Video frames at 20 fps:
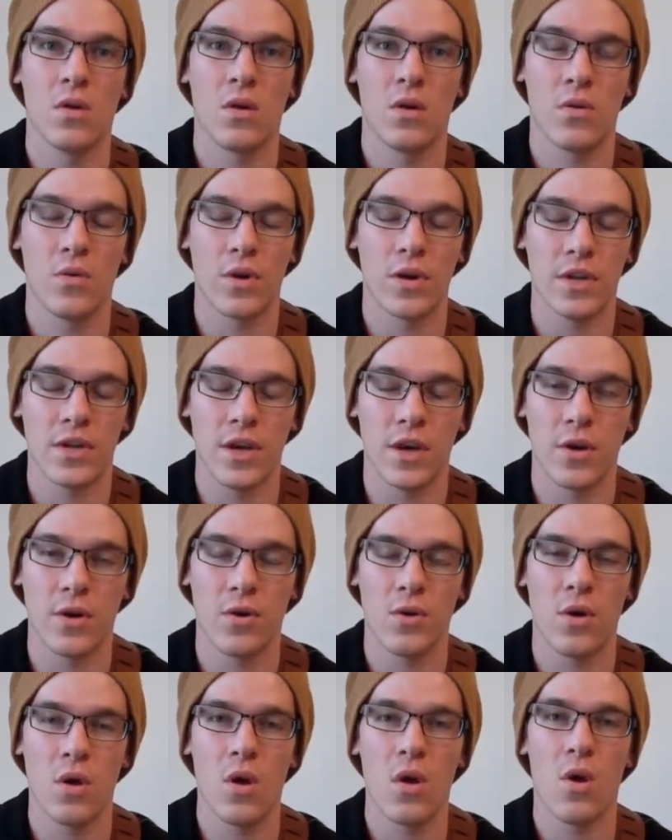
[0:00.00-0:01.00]
We're going to go
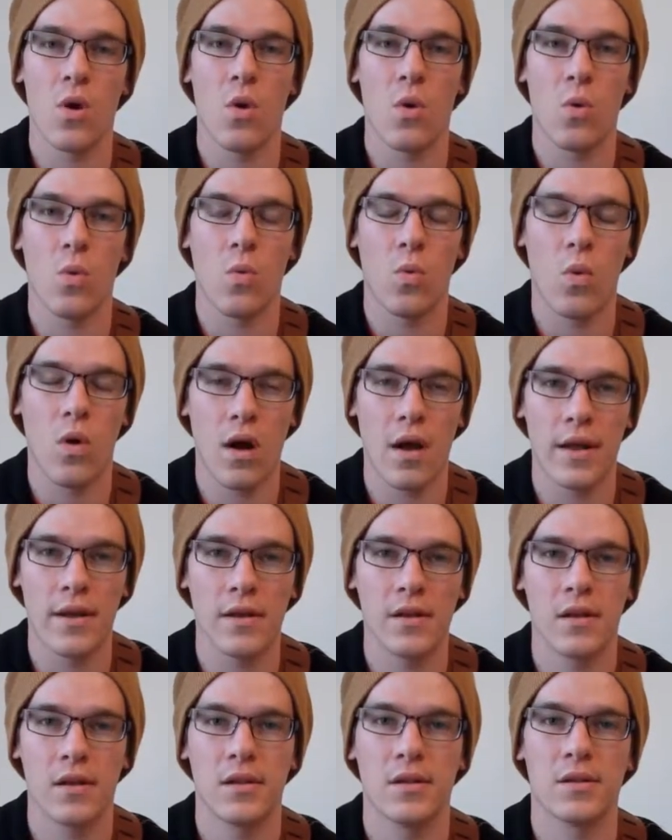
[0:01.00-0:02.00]
1,
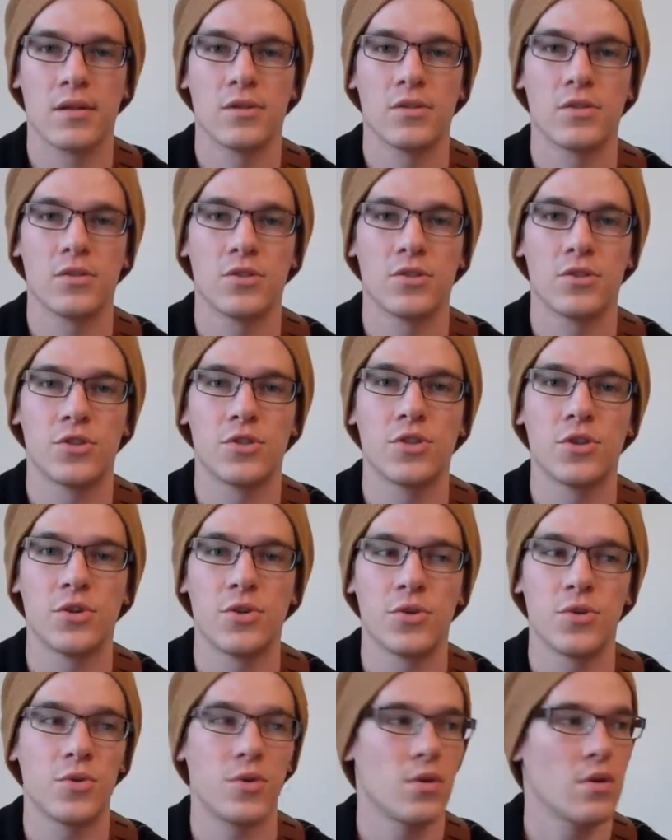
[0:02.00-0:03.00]

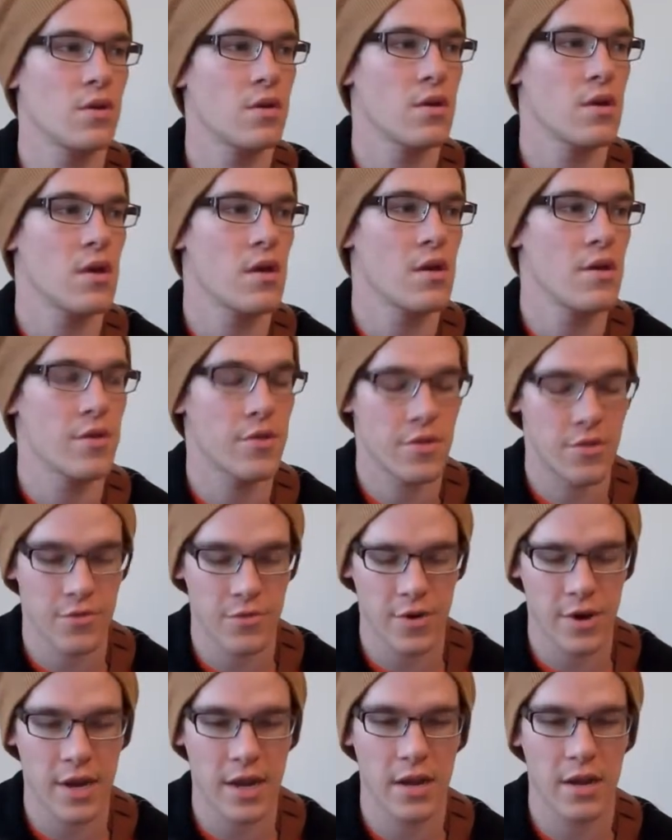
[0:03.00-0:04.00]
2,
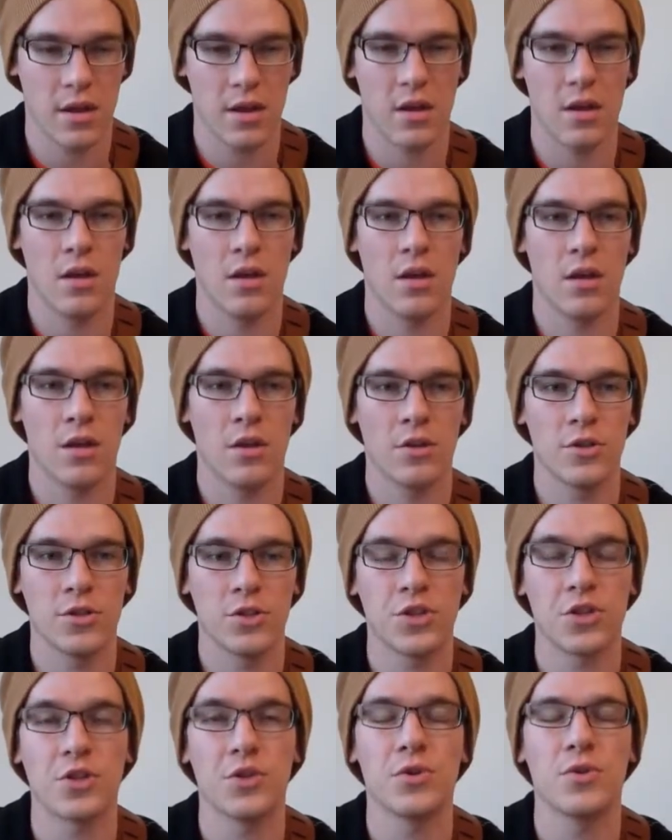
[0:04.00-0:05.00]
3,
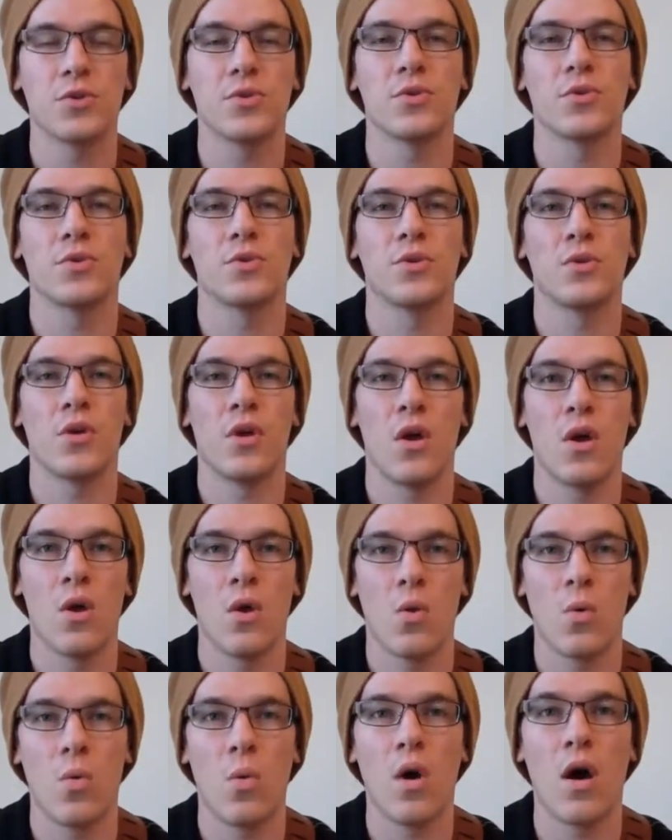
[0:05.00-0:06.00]
2,
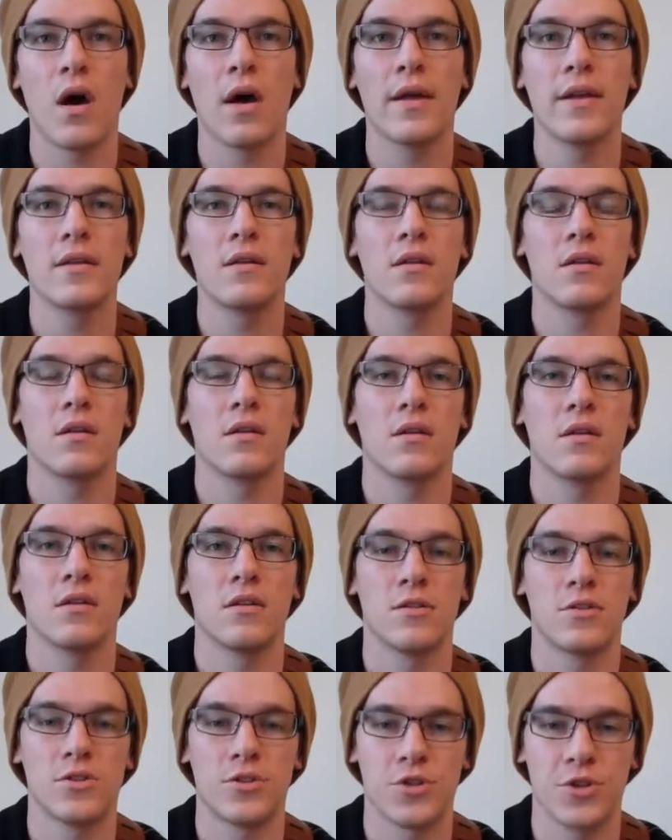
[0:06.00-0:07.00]
1,
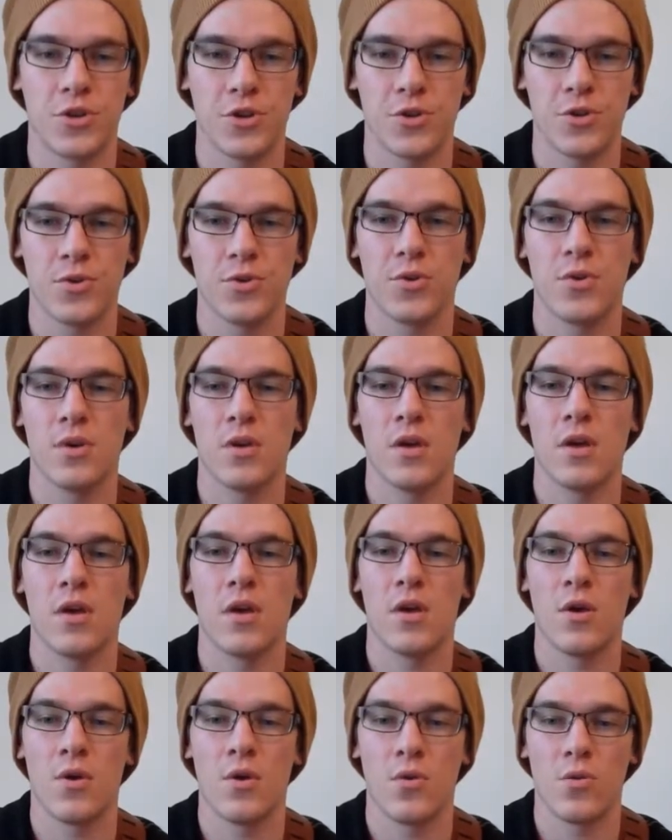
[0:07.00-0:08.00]
2,
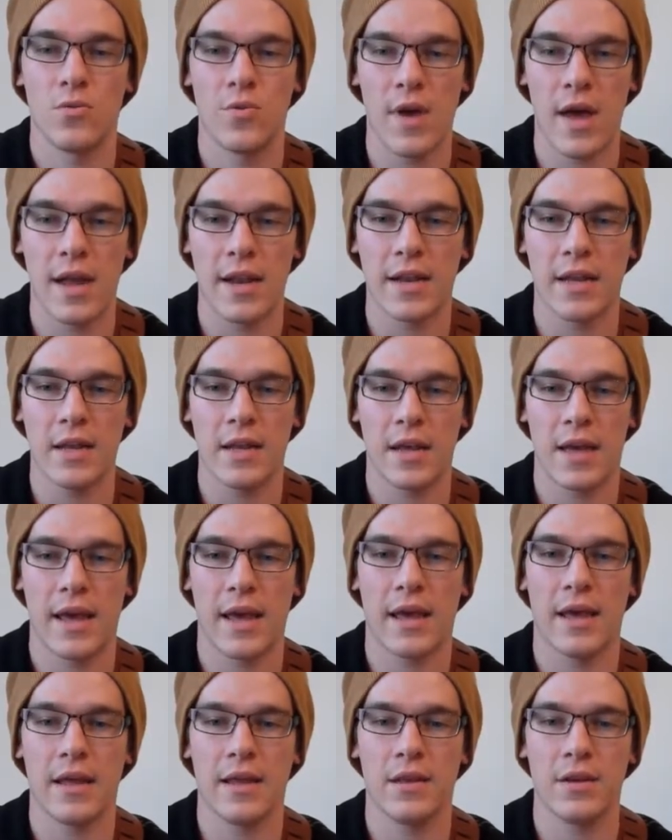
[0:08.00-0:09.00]
ready,
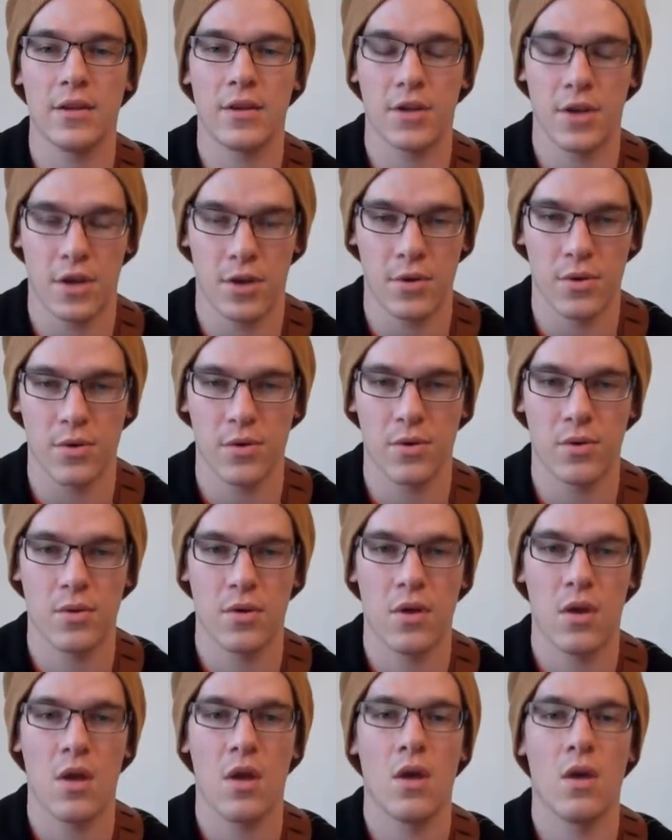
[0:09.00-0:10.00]
and go.
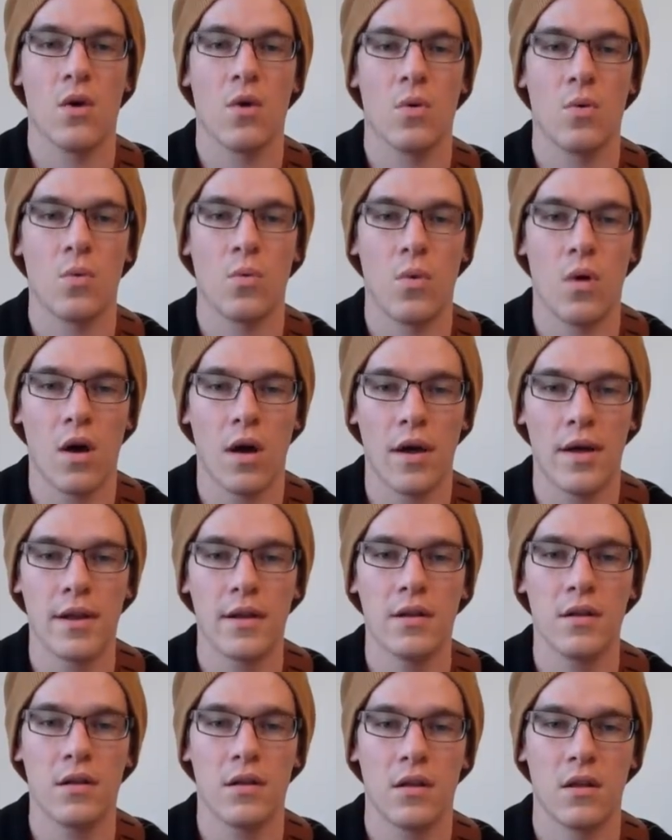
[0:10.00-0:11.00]
1,
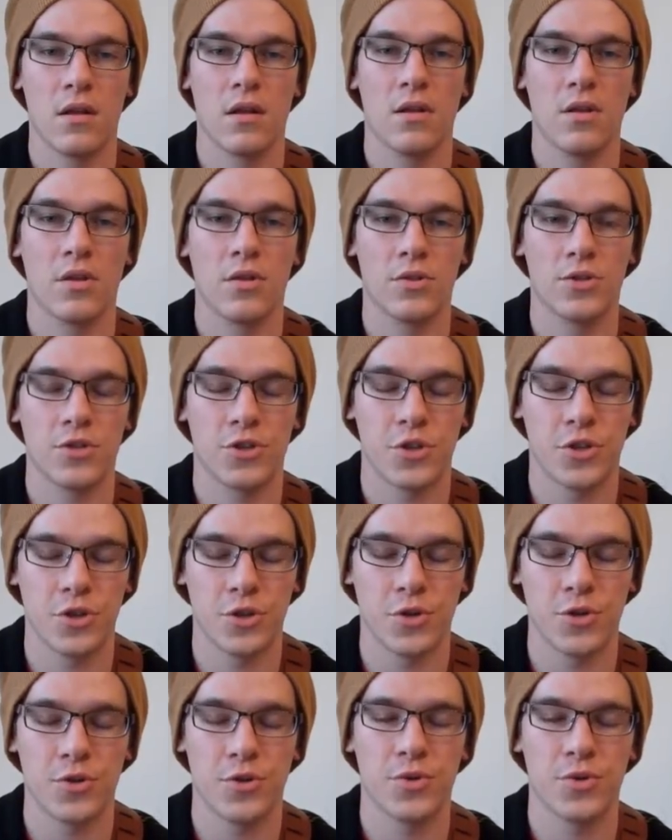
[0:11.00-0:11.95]
2,